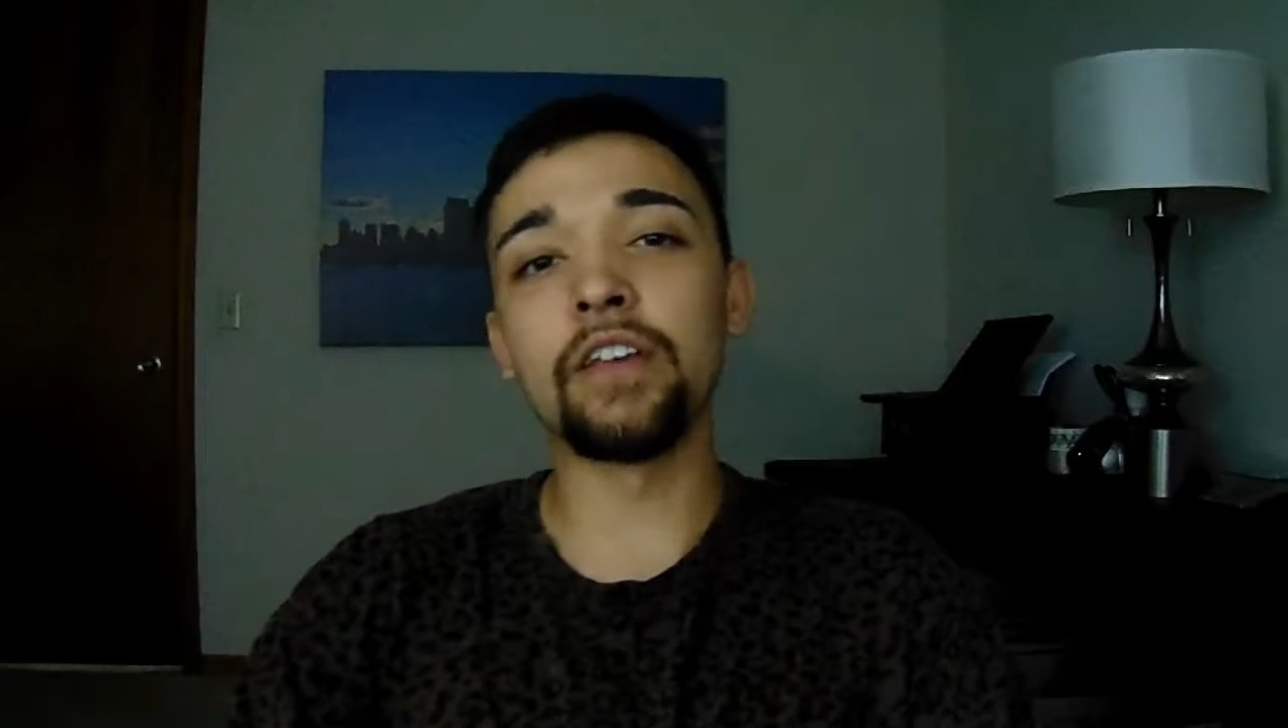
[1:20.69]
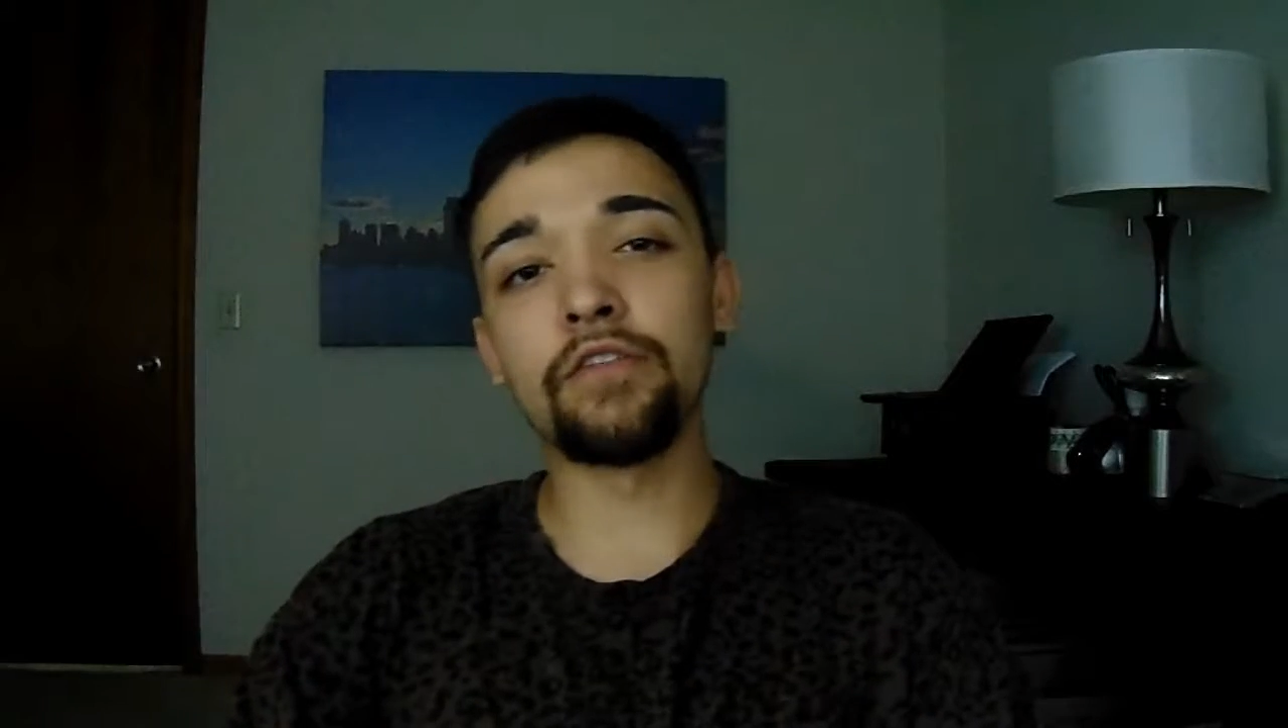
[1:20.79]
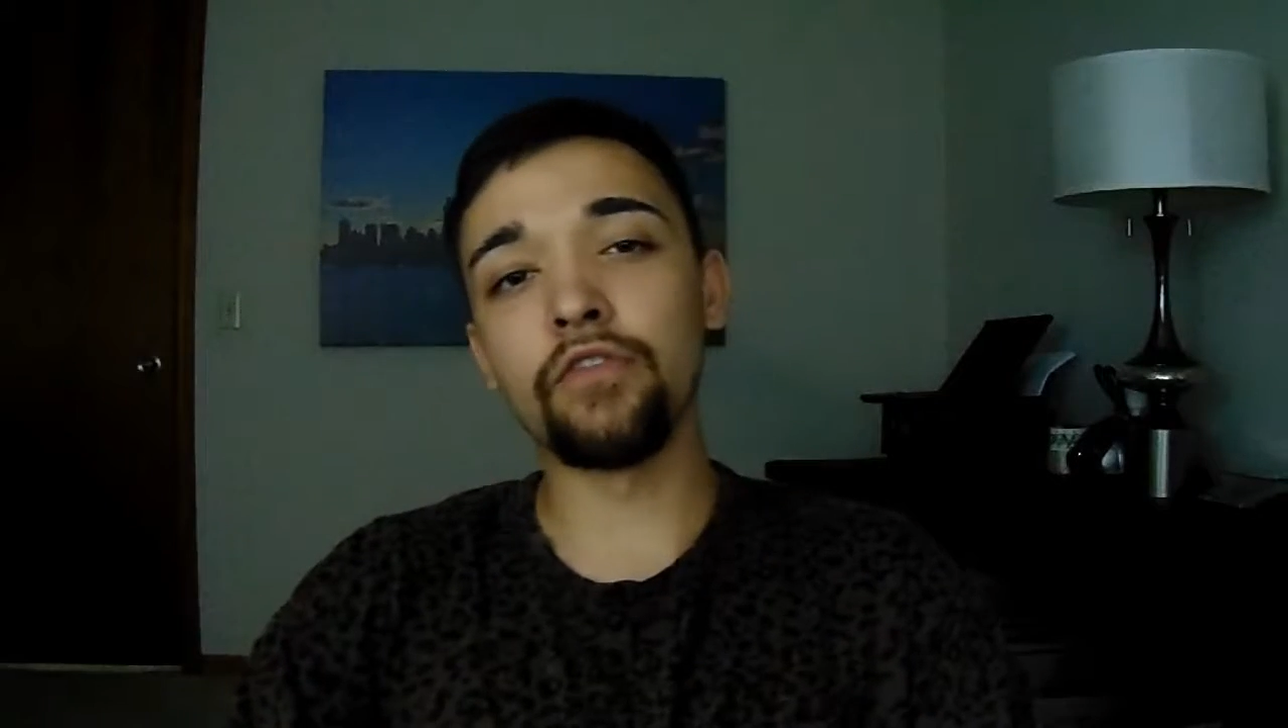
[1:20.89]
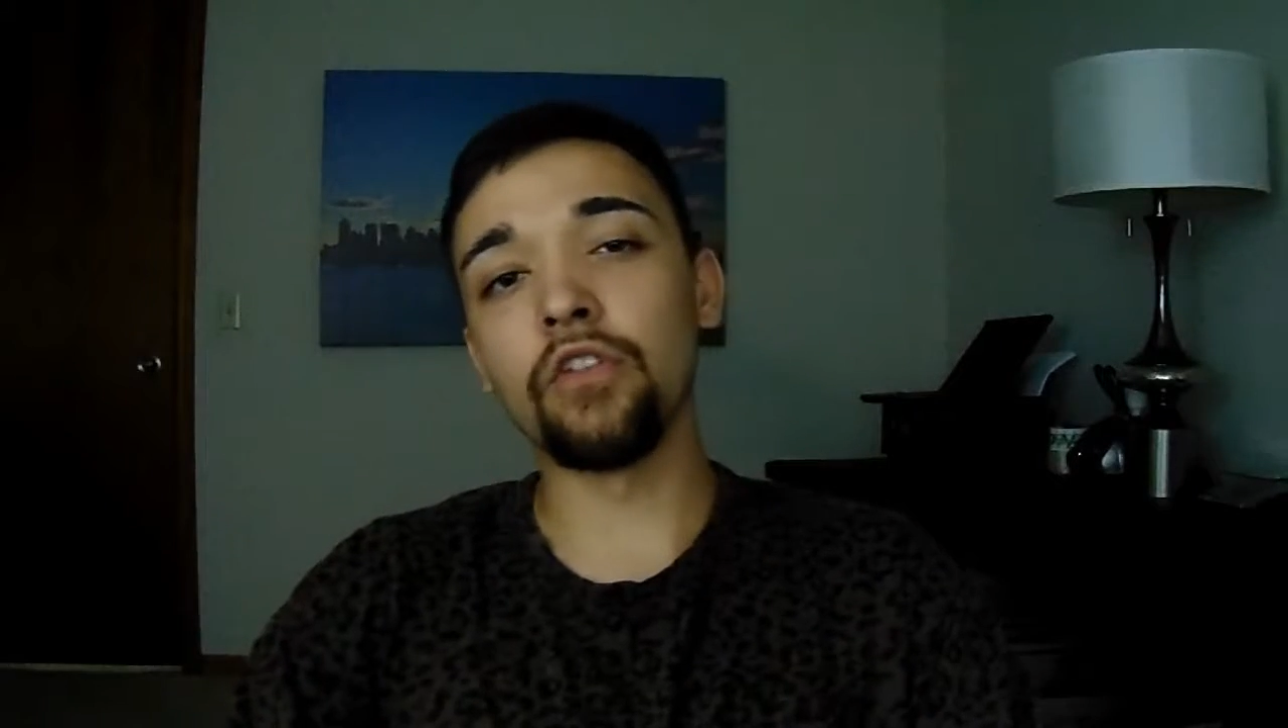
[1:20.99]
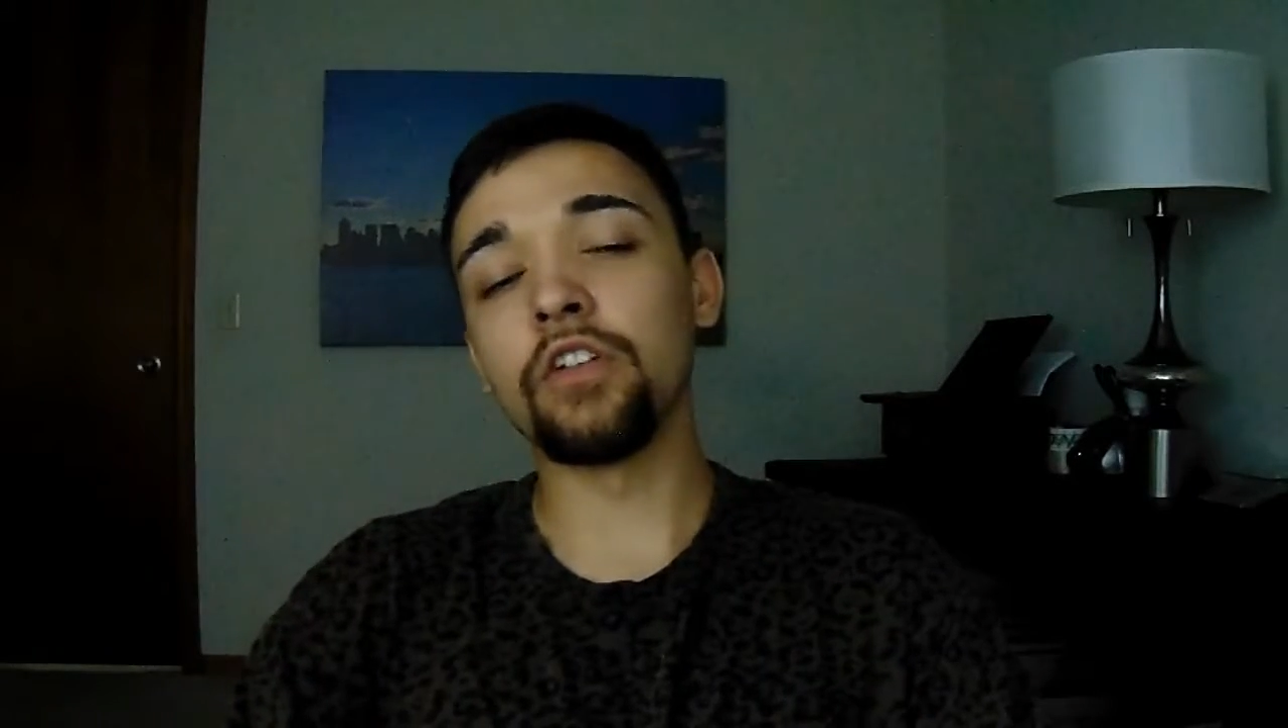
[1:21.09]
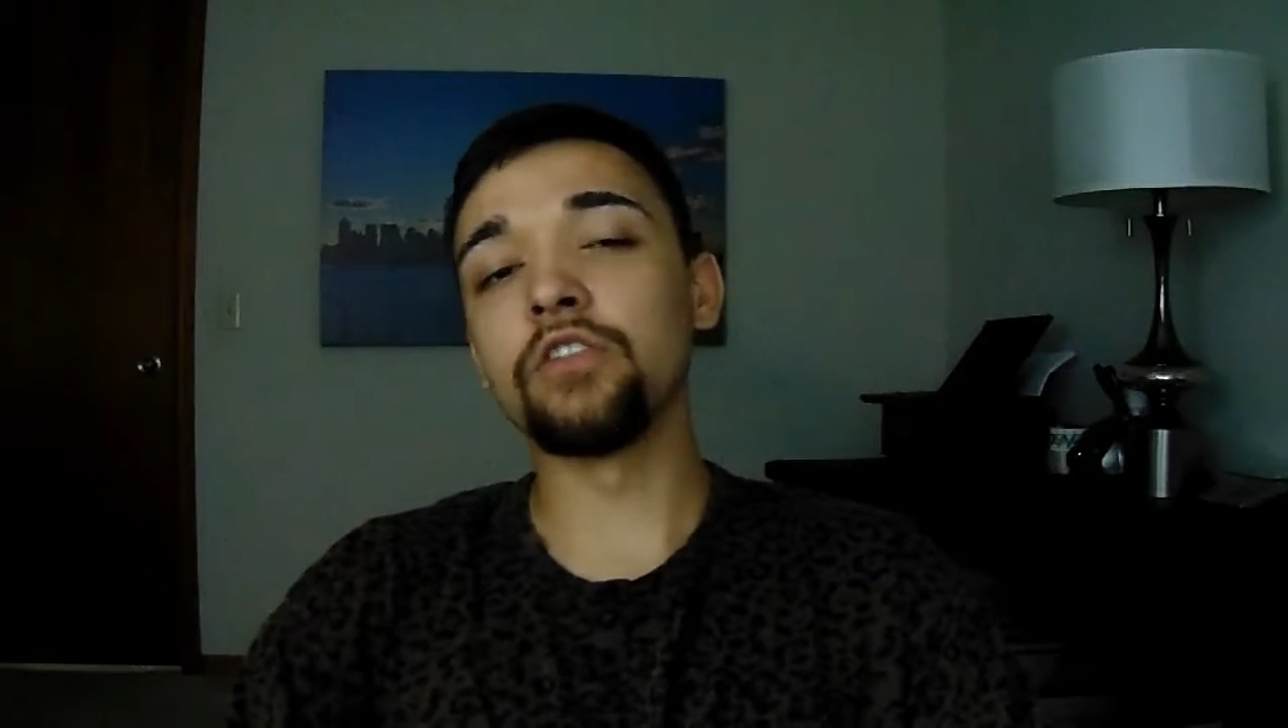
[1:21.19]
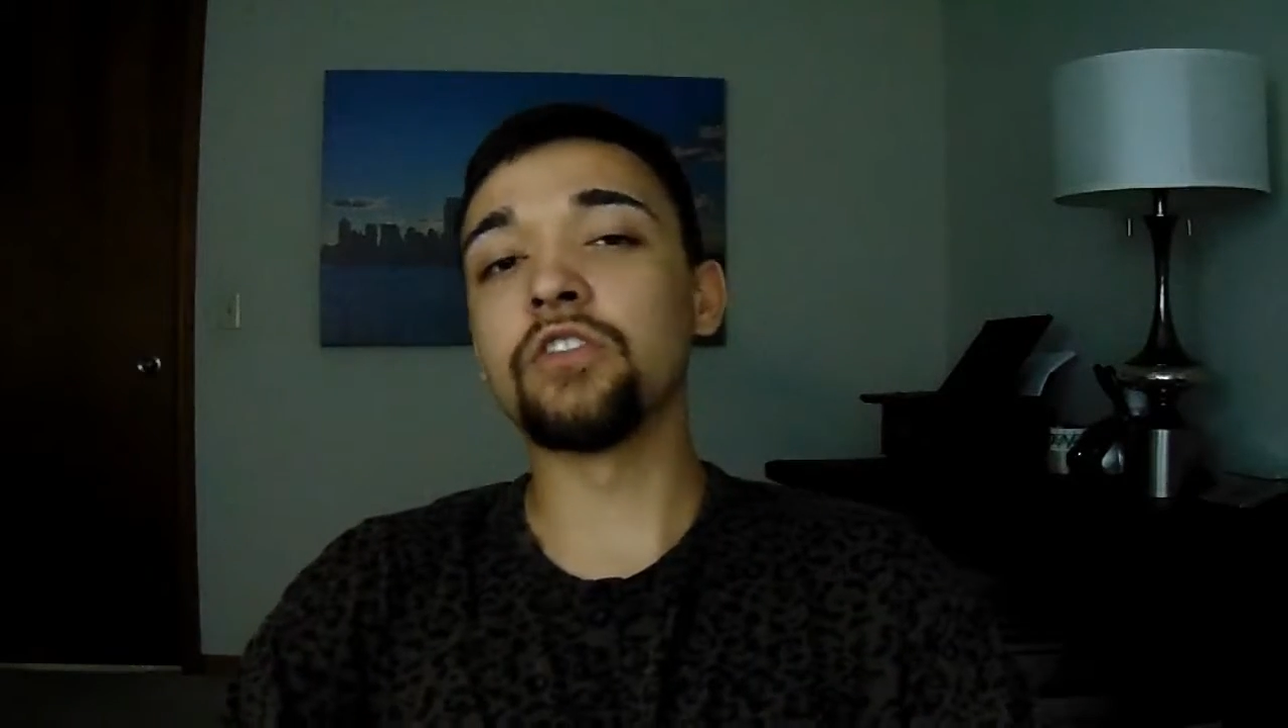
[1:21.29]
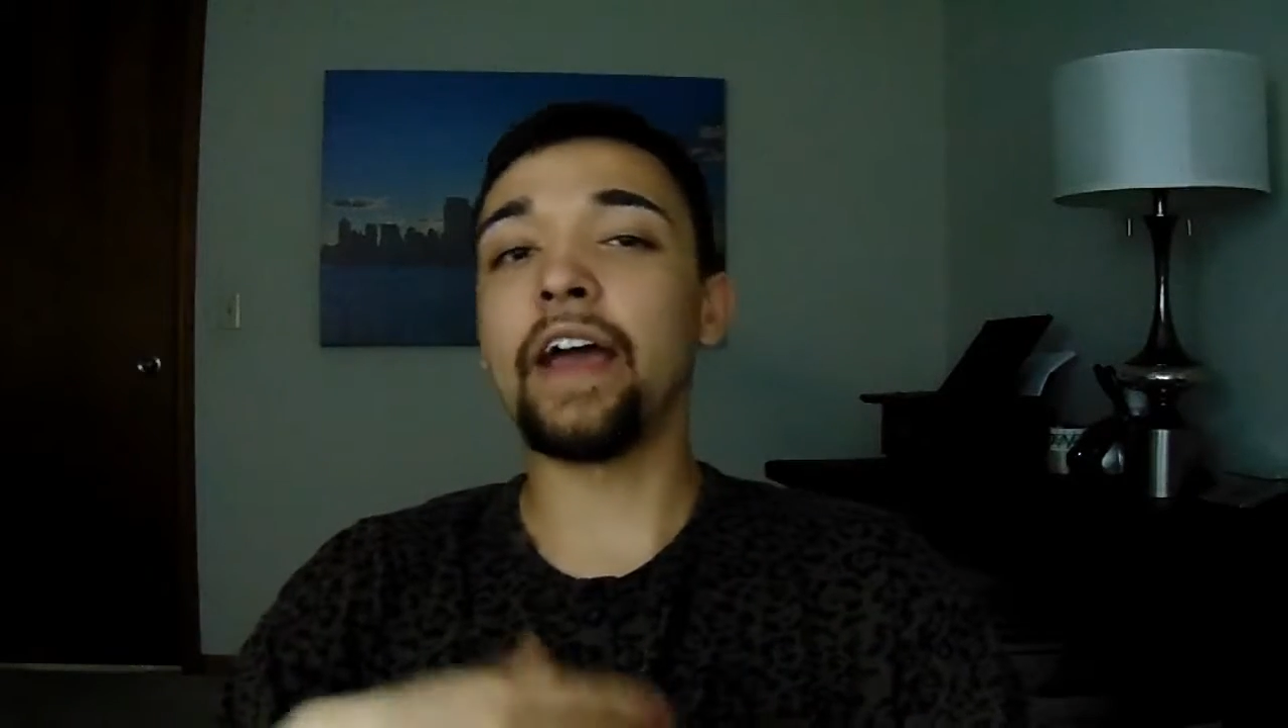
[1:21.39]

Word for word: is for you